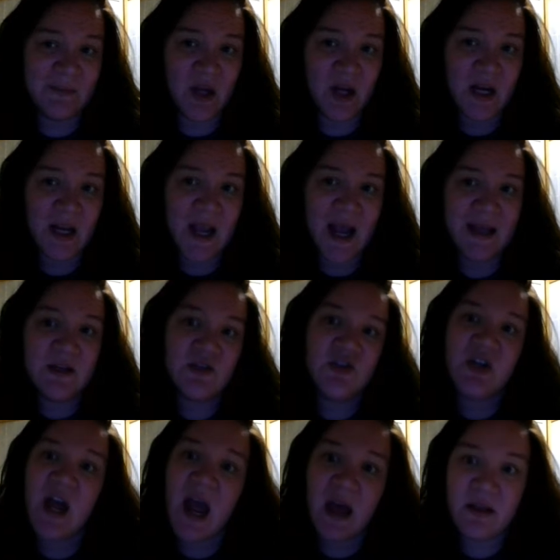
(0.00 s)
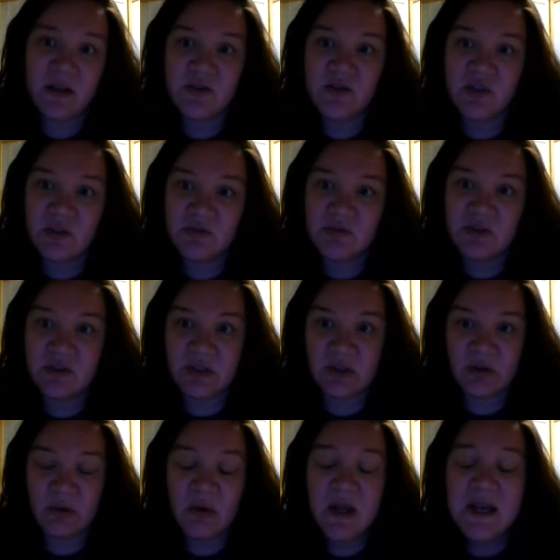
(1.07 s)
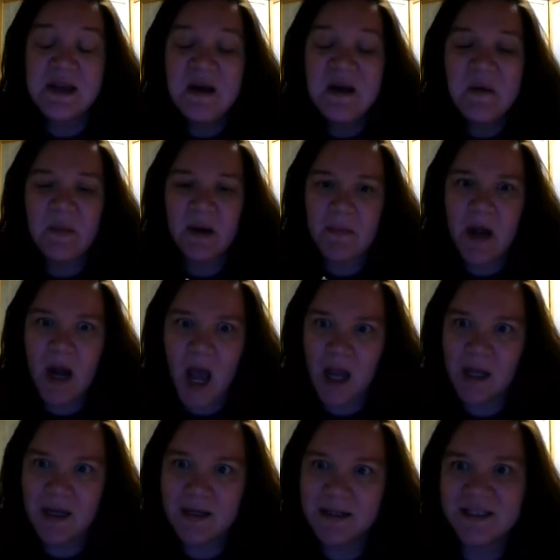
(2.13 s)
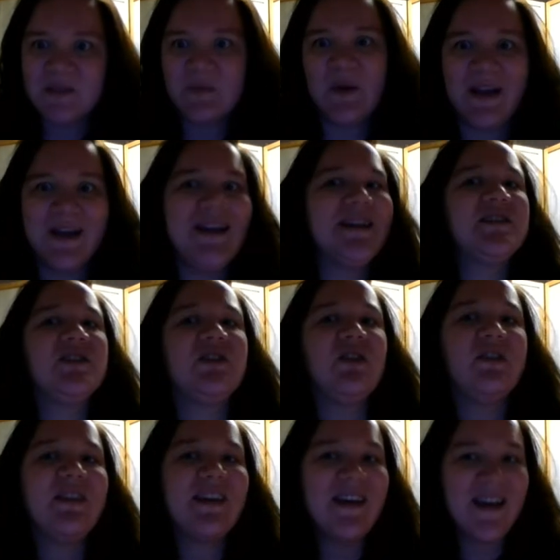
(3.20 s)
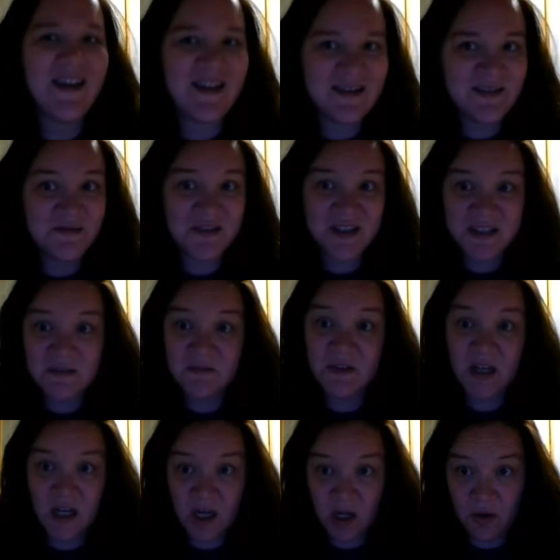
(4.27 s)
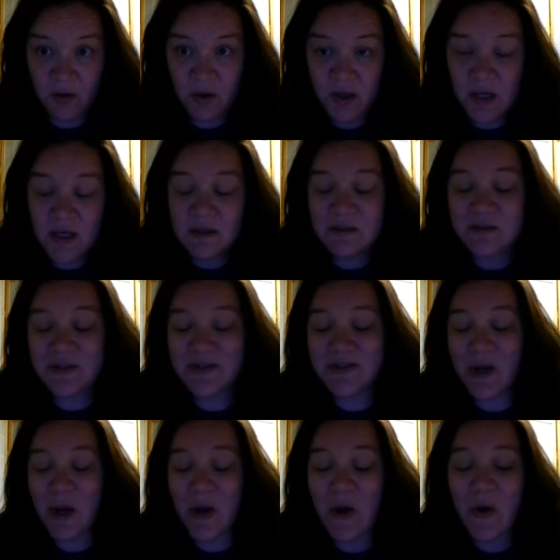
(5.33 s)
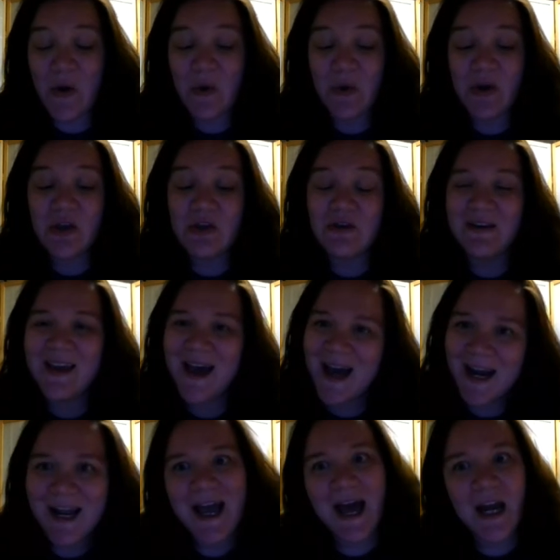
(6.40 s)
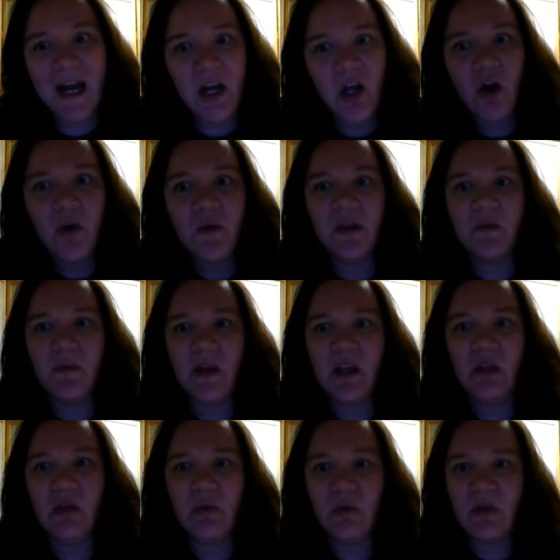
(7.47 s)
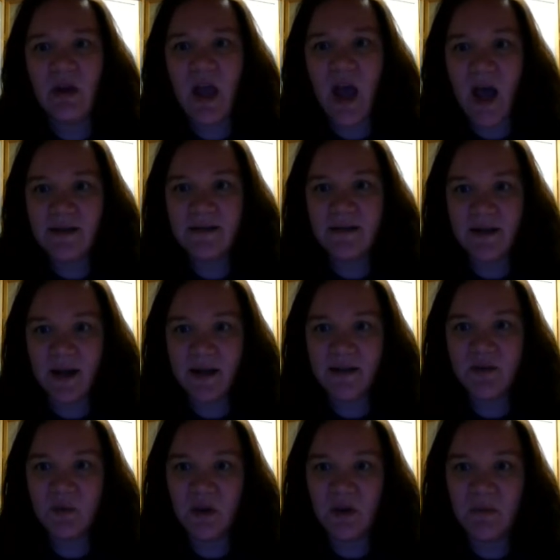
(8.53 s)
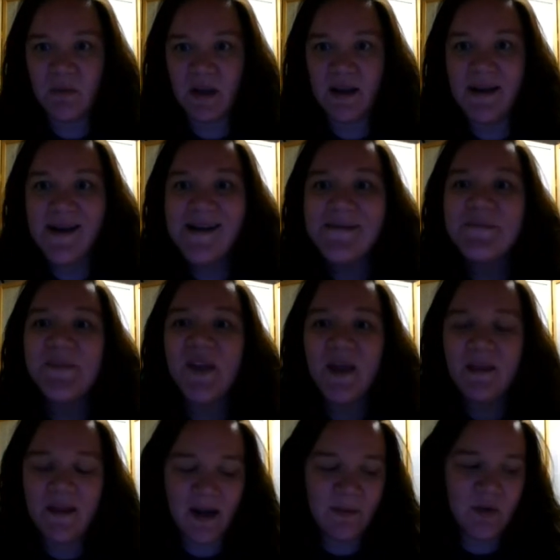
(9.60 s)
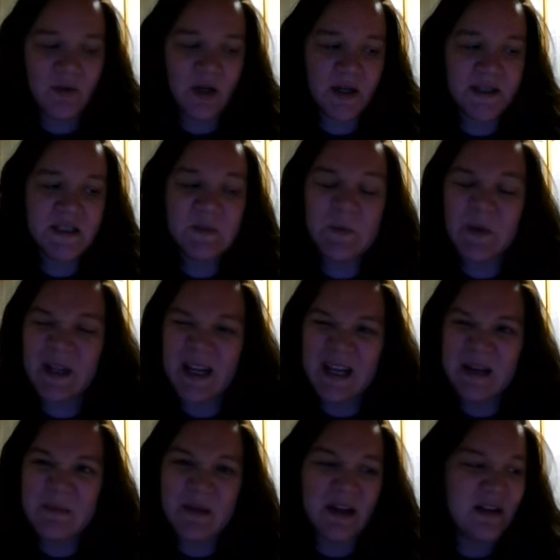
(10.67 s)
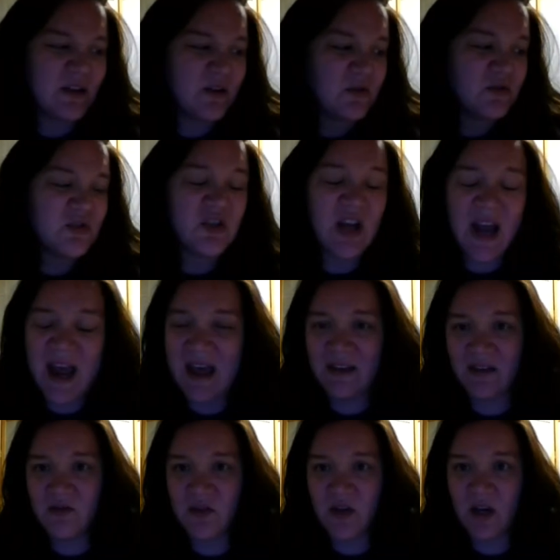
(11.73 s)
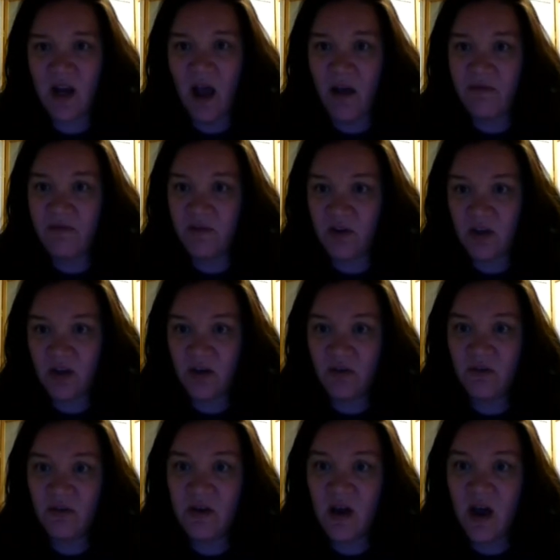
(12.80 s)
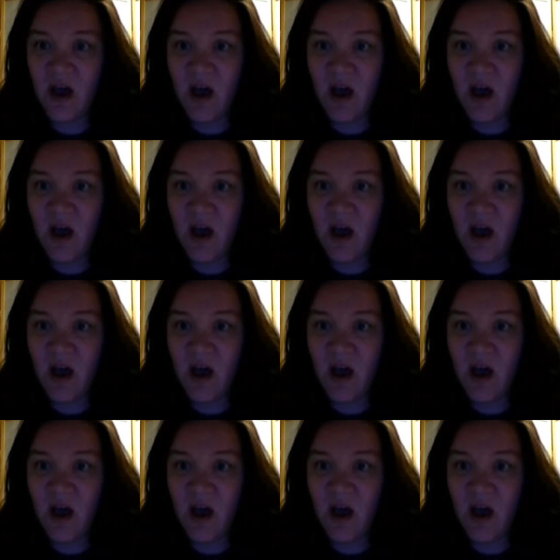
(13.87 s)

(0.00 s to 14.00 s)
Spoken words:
that I'm going to kind of challenge you to do, but I'm not going to explain it until at the end of this video. So you got to kind of go with me through the Aztecs with me. And then I'm going to explain my little challenge I have for you